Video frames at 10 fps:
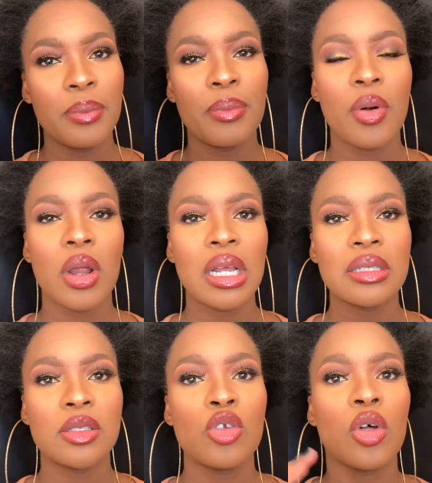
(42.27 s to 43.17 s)

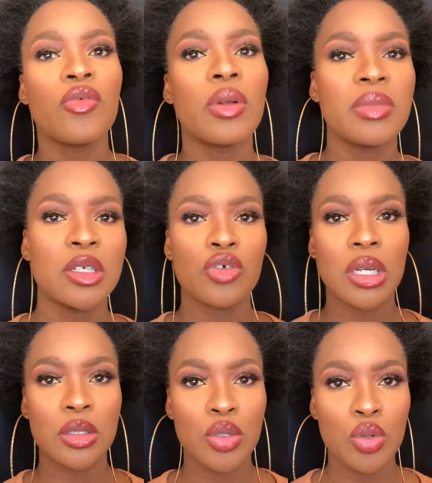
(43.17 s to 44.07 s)
products not from the
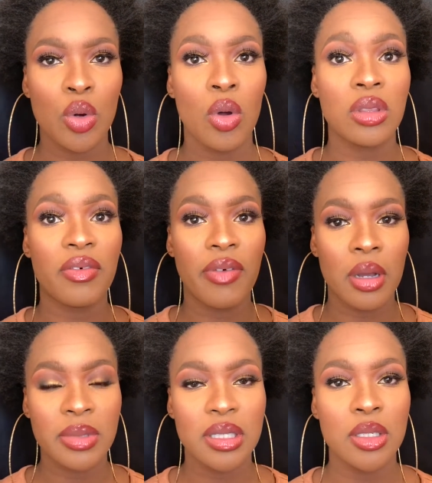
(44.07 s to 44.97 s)
drugstore or the
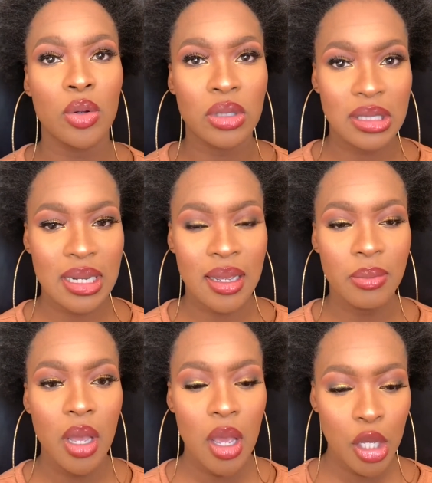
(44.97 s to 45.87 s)
pharmacy all the
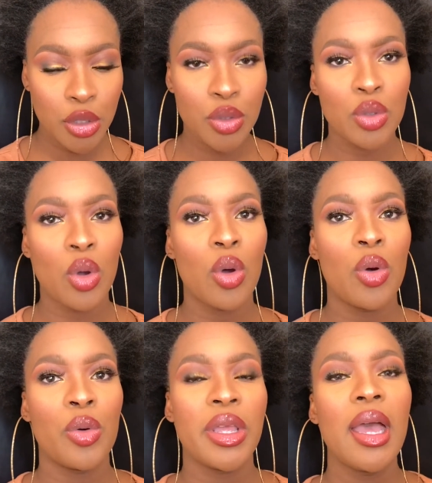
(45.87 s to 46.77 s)
time.
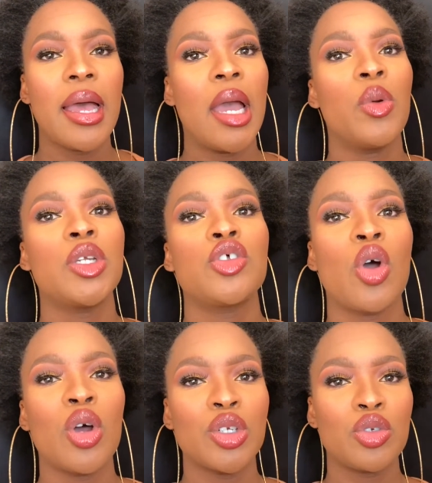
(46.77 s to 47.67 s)
So yeah, I went
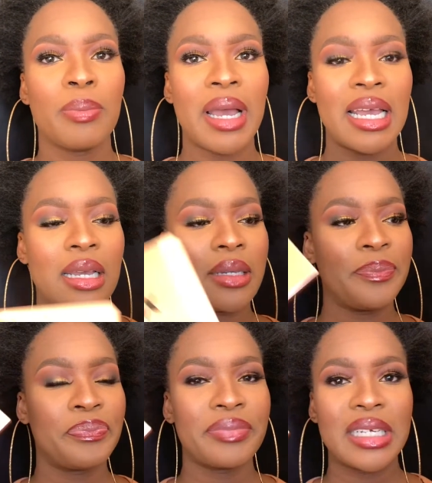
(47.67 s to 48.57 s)
on to buy
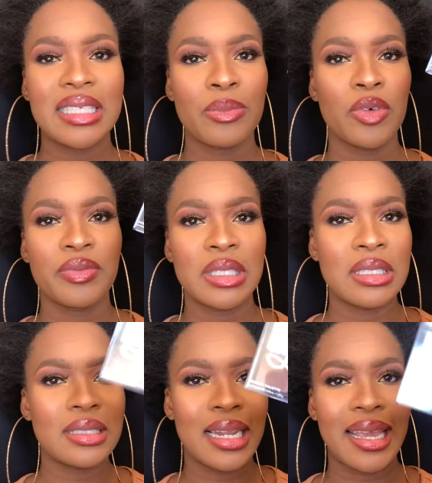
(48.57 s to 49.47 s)
some of
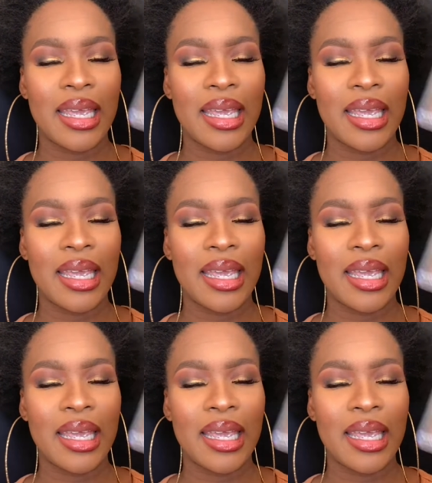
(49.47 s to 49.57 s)
these like